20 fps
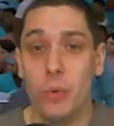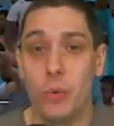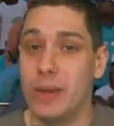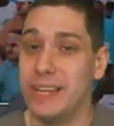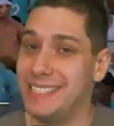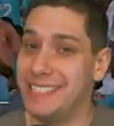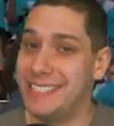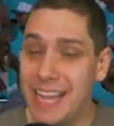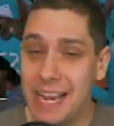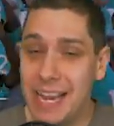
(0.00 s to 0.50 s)

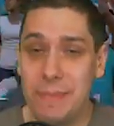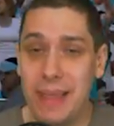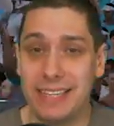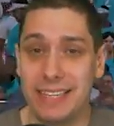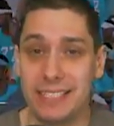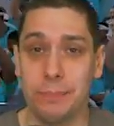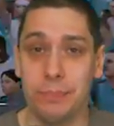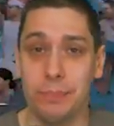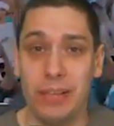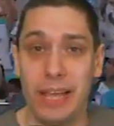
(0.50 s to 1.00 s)
We did make
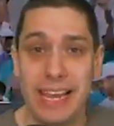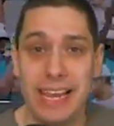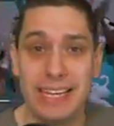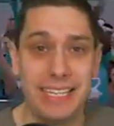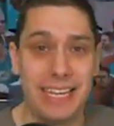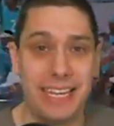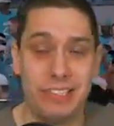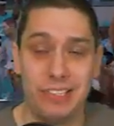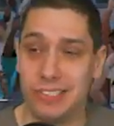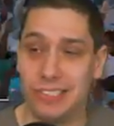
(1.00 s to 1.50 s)
some plays.
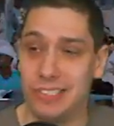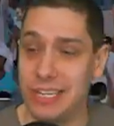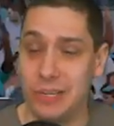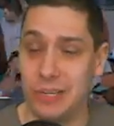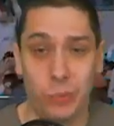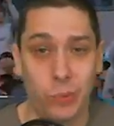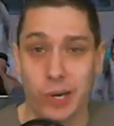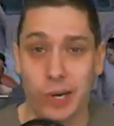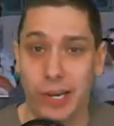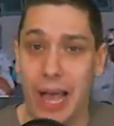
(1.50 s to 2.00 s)
It just
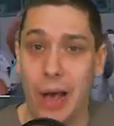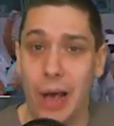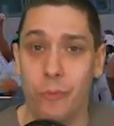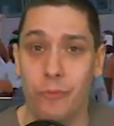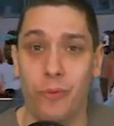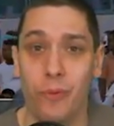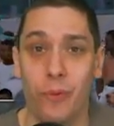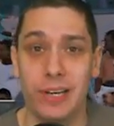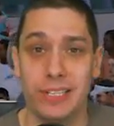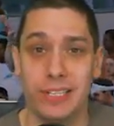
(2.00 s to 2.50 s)
didn't work out
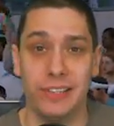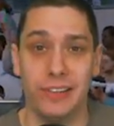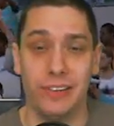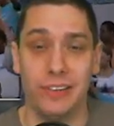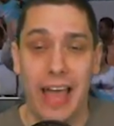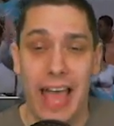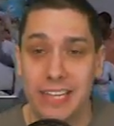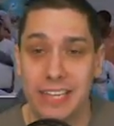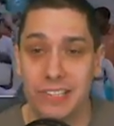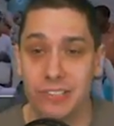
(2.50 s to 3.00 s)
for us in the
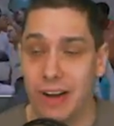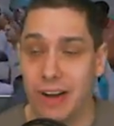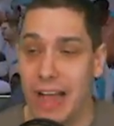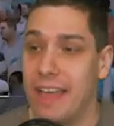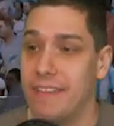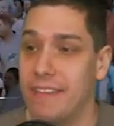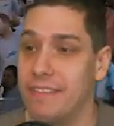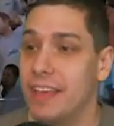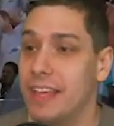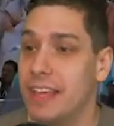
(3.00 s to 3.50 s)
last
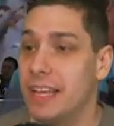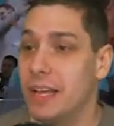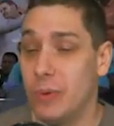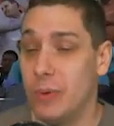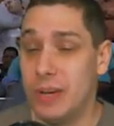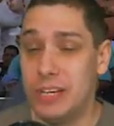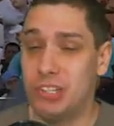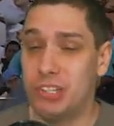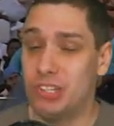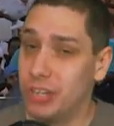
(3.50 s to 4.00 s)
drive.
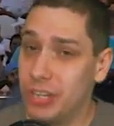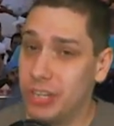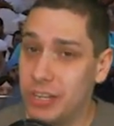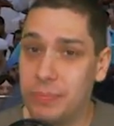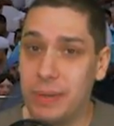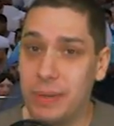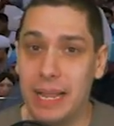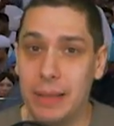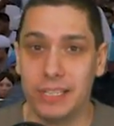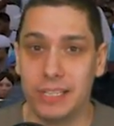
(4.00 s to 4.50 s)
We should have
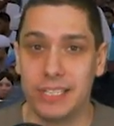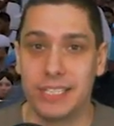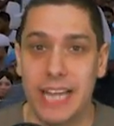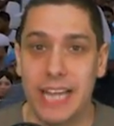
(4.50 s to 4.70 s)
been able to